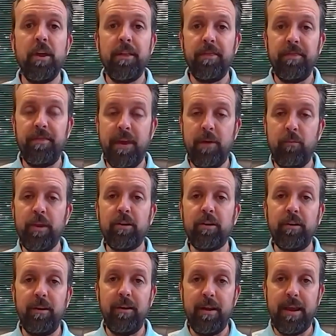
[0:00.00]
then we
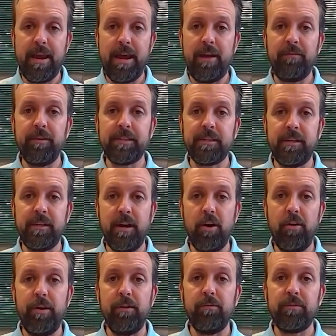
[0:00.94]
could have a
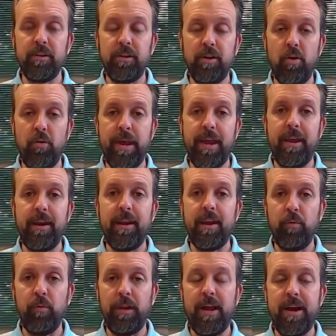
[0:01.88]
scenario to go ahead
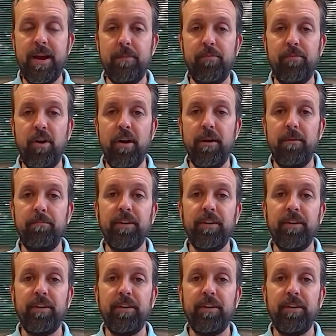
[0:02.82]
and rely upon.